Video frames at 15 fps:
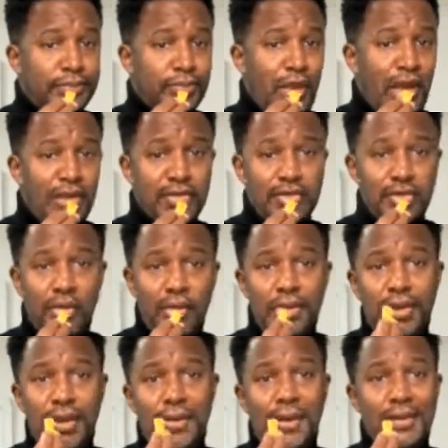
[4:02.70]
At the store you
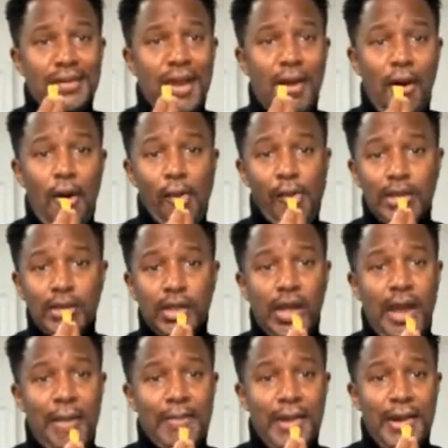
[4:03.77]
go in and say, oh, look at
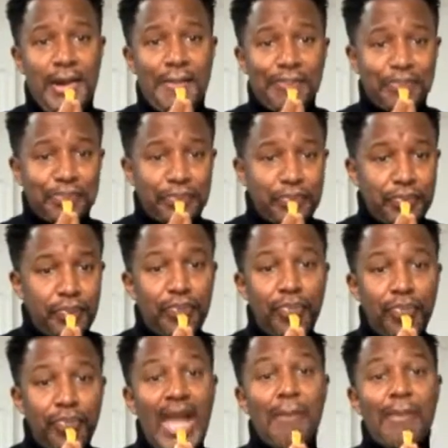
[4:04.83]
that pear.
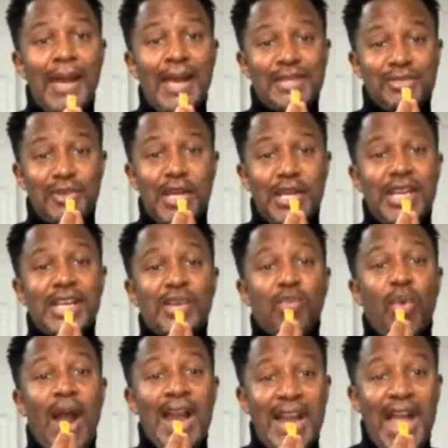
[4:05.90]
That pear is ready to eat
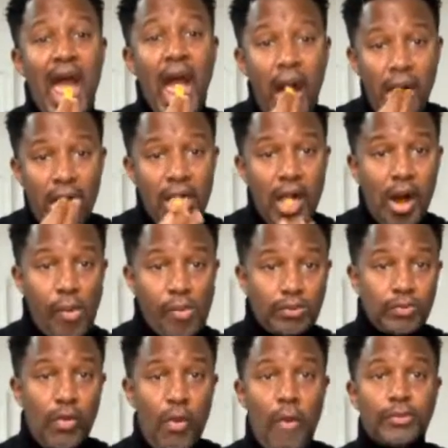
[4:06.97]
right now.
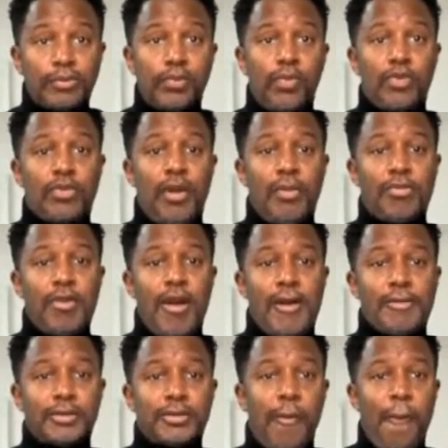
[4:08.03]

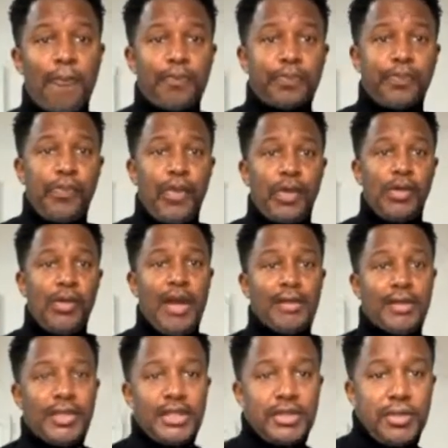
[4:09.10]
Sometimes you have to
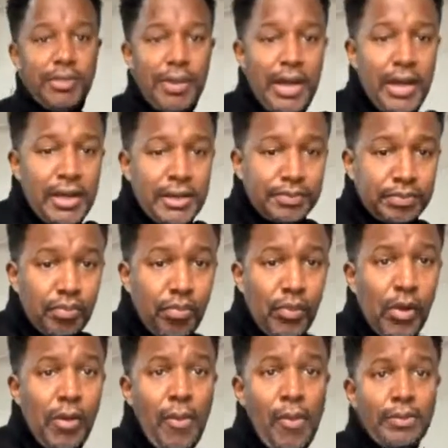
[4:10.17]
let your pear
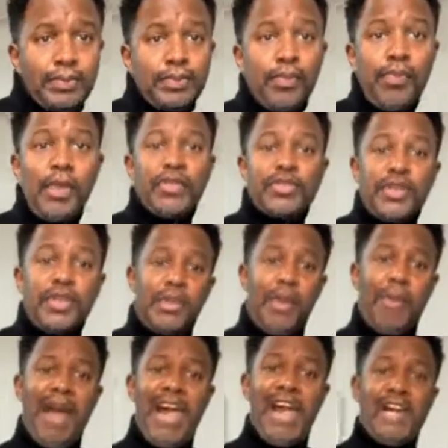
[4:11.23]
sit in the
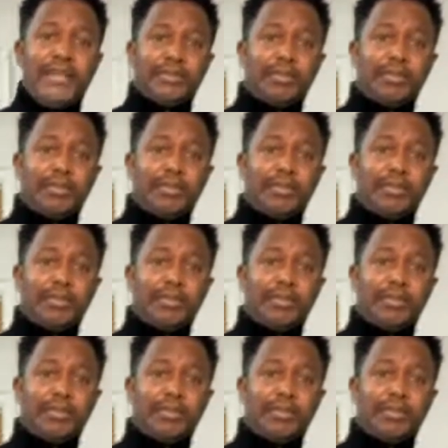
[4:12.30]
bag.